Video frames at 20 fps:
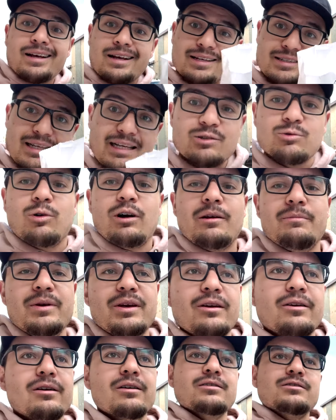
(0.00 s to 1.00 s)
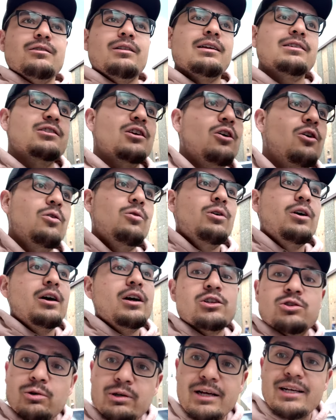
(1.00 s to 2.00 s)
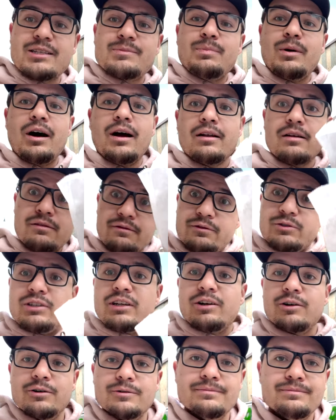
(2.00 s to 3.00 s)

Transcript: because that's why I'm here. So let's go to our next spot for dinner.